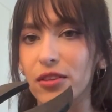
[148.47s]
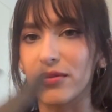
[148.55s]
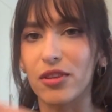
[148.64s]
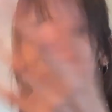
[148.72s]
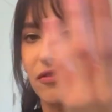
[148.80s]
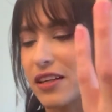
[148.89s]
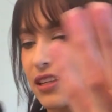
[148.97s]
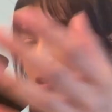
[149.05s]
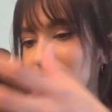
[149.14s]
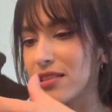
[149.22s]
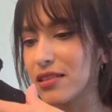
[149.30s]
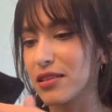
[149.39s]

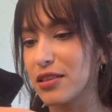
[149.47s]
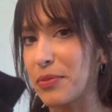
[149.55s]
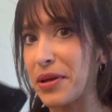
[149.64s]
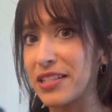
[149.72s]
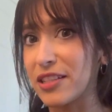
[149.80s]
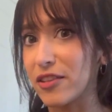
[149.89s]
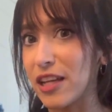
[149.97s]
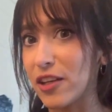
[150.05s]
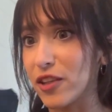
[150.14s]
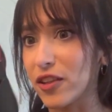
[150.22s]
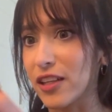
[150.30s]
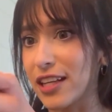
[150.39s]
convex, depending on how
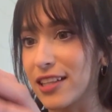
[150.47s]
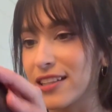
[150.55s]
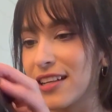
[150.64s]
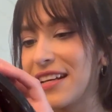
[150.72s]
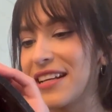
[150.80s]
you look at it.